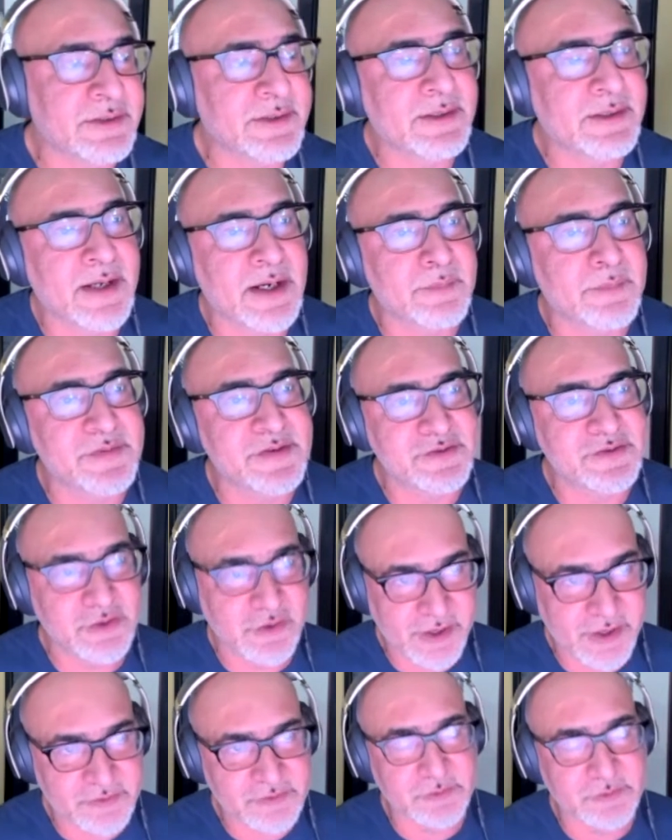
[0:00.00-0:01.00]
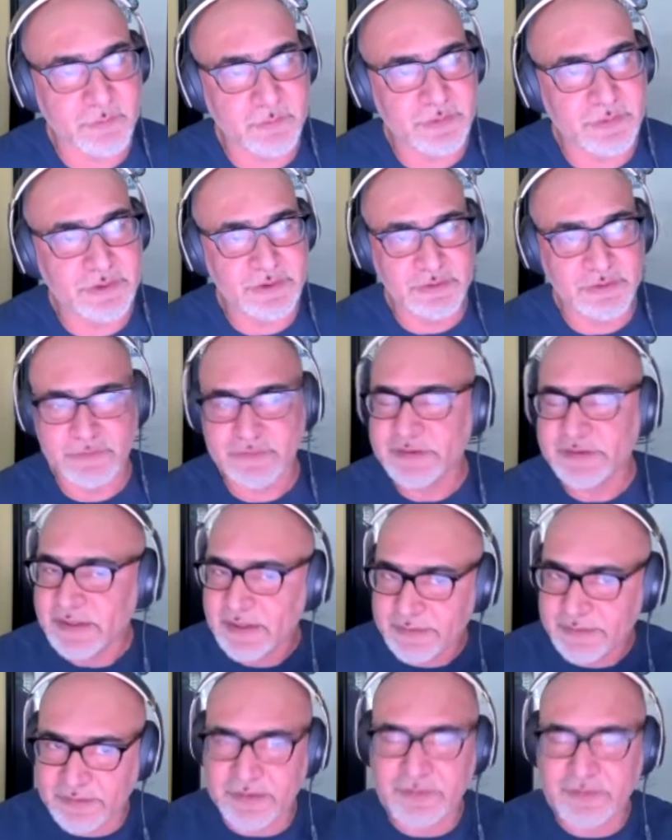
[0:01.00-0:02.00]
libraries that you actually want to use,
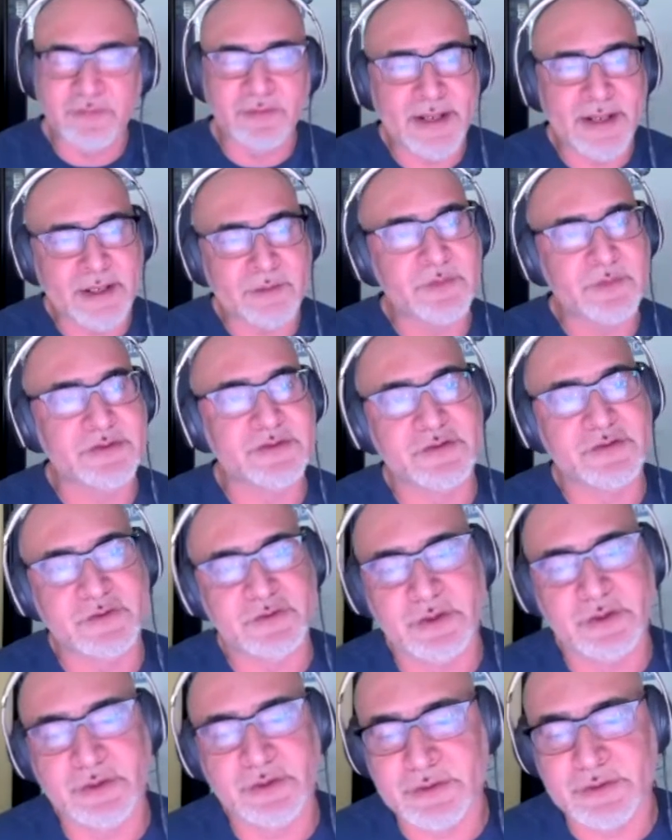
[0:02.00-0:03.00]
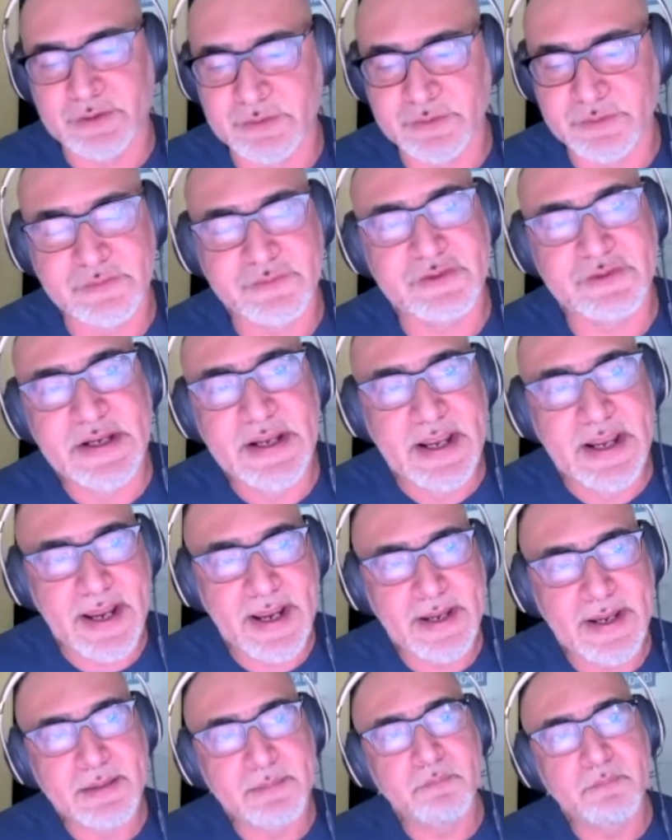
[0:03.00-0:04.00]
the different languages that you're going to use,
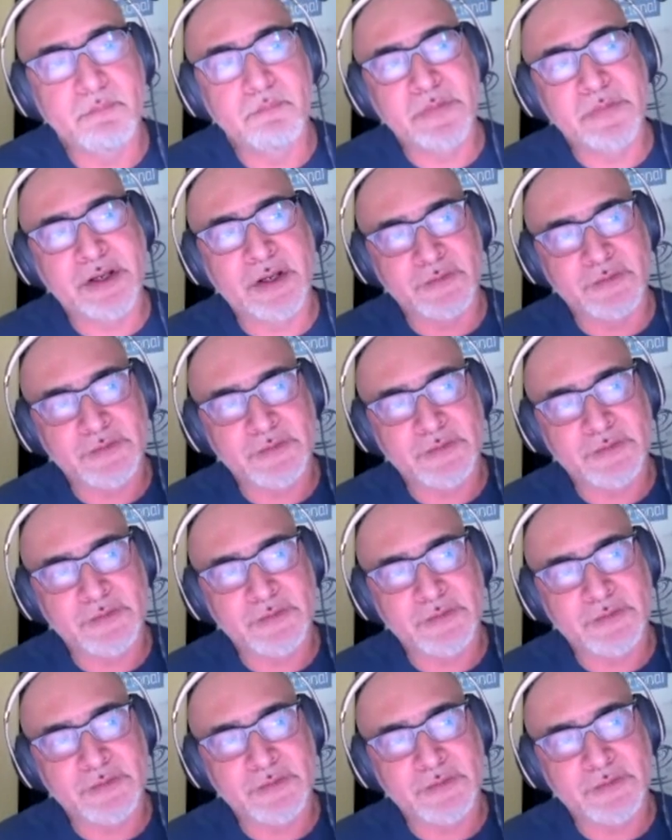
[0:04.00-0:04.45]
and because of